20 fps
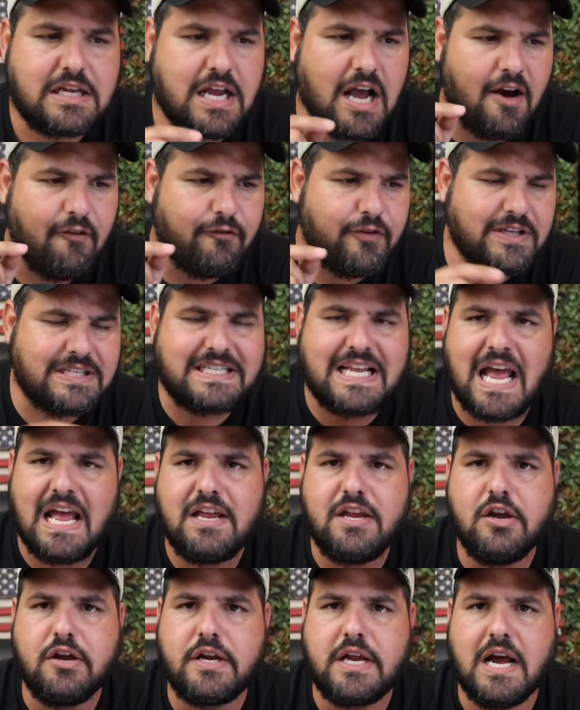confiscate
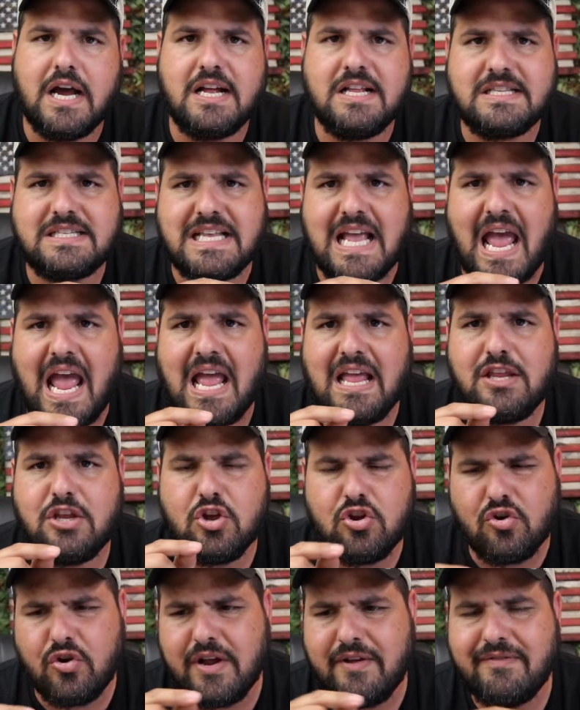your guns, and
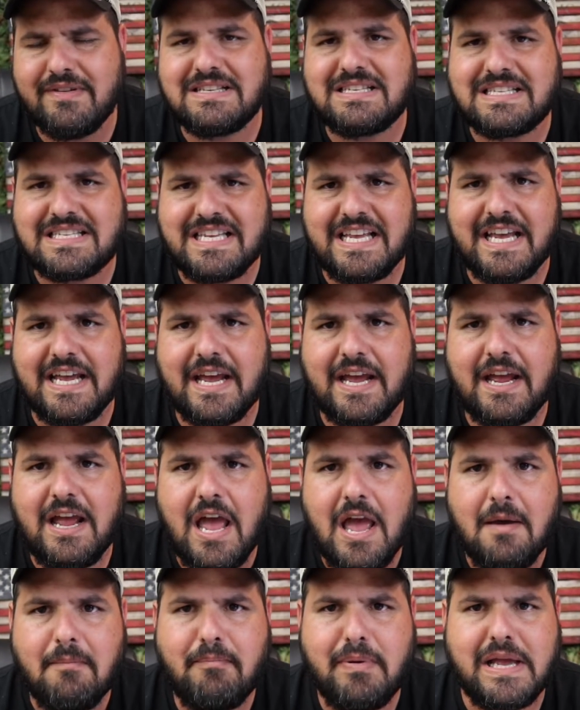you don't even see it
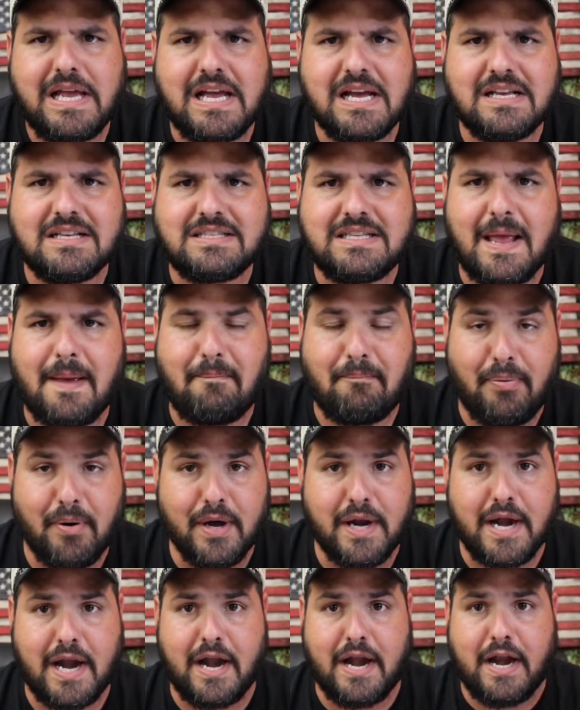because they
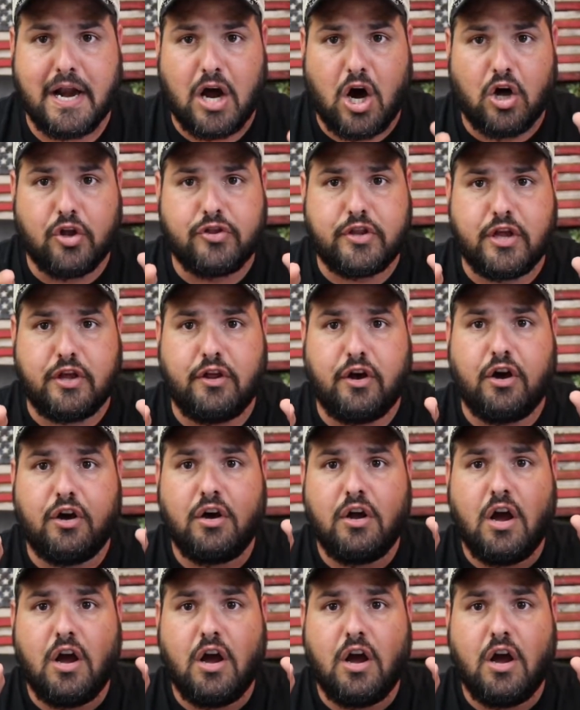put it under